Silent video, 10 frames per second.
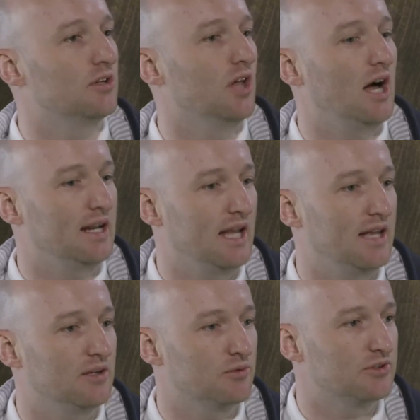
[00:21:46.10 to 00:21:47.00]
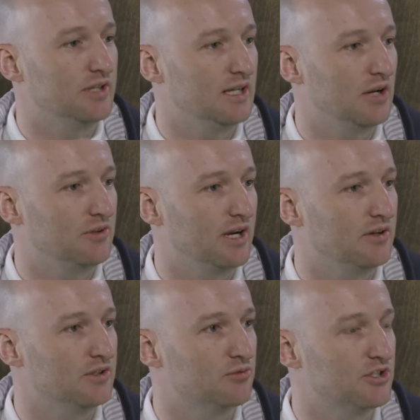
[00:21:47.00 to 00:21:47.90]
a lot again that we're seeing out
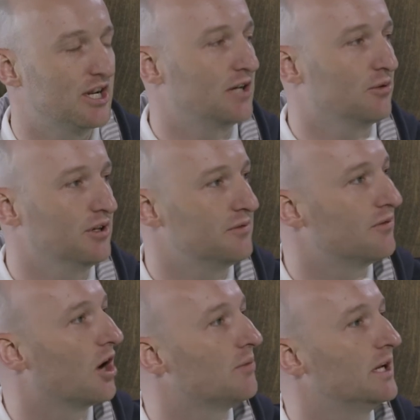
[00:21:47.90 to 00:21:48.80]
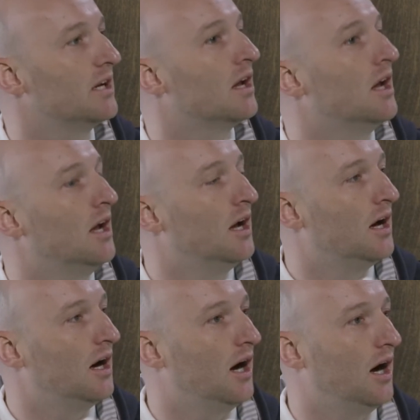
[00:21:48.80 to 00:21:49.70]
there is regenerative farming.
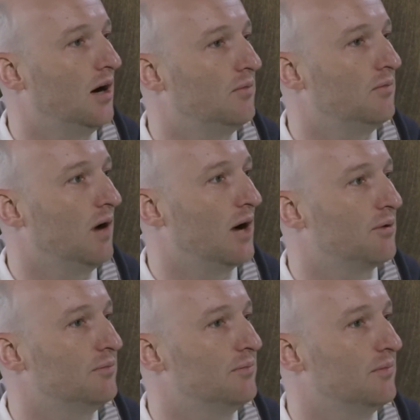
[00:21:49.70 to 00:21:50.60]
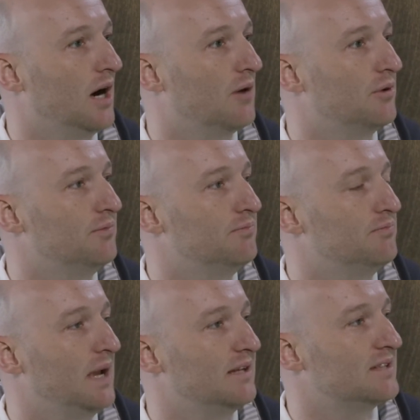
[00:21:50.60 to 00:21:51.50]
I would
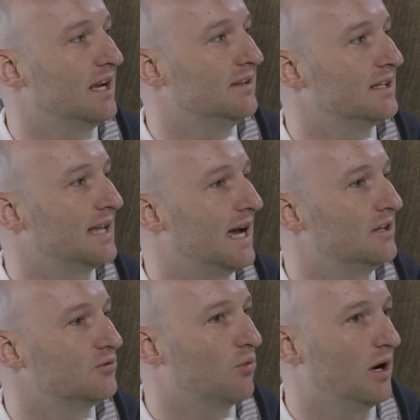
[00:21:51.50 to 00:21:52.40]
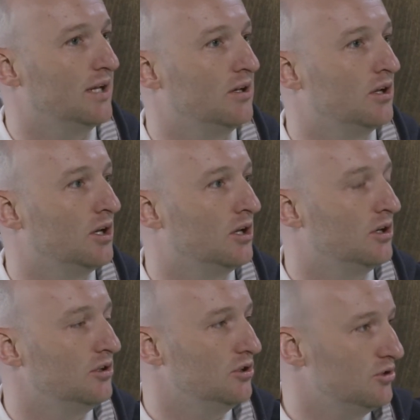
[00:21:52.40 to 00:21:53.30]
maintain that is what
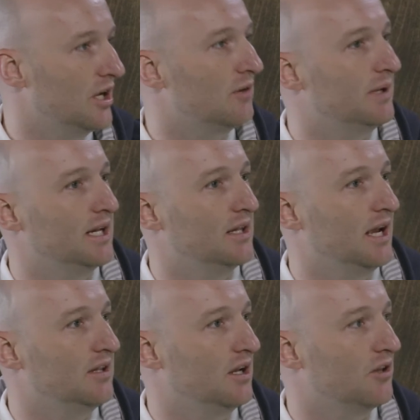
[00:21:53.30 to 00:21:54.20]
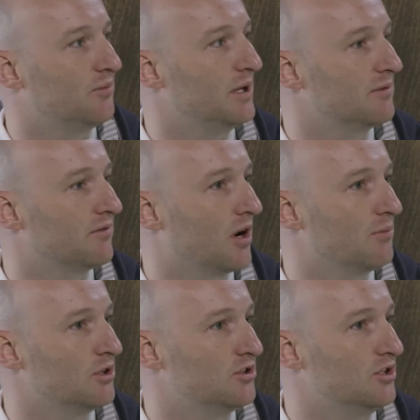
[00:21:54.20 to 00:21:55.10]
you gentlemen and the other Pima
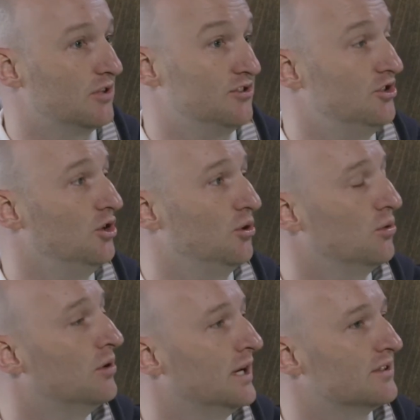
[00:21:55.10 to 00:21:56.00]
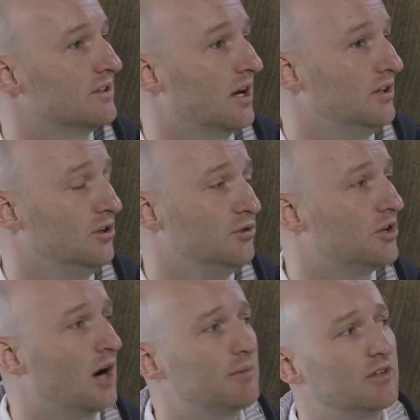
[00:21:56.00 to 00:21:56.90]
farmers just do. It's not a new
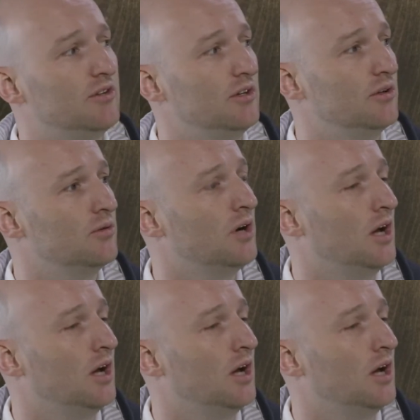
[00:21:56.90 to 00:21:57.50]
topic to you.